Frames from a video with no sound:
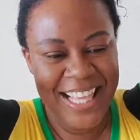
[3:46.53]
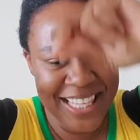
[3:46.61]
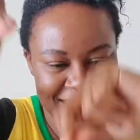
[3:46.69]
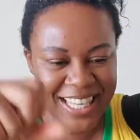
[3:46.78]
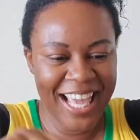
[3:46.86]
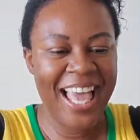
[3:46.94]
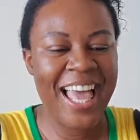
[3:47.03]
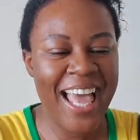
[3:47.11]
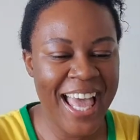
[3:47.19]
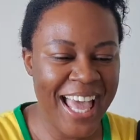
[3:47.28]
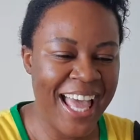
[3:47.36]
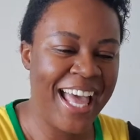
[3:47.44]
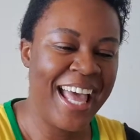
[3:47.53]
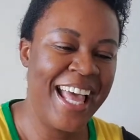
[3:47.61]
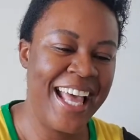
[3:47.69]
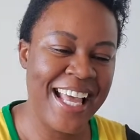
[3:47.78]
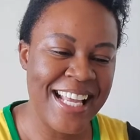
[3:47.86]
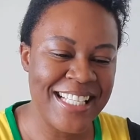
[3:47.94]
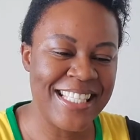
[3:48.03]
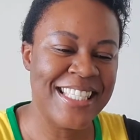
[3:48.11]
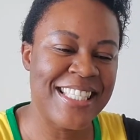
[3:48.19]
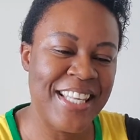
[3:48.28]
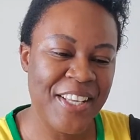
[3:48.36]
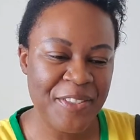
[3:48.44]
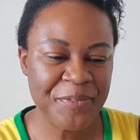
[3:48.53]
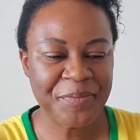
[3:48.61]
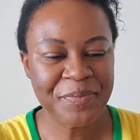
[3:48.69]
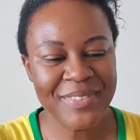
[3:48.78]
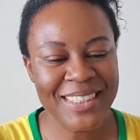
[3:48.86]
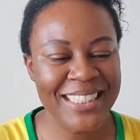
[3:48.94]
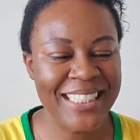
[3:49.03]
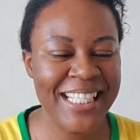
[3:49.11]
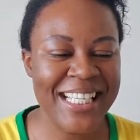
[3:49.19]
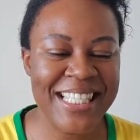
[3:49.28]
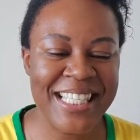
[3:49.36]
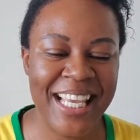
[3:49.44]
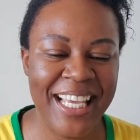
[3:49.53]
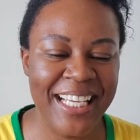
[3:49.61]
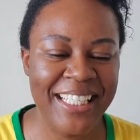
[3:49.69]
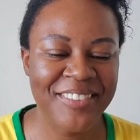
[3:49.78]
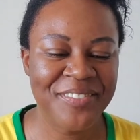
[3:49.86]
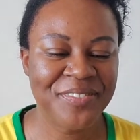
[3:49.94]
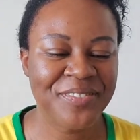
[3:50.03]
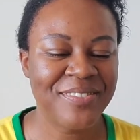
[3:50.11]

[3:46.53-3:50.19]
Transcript: Yes. Listen,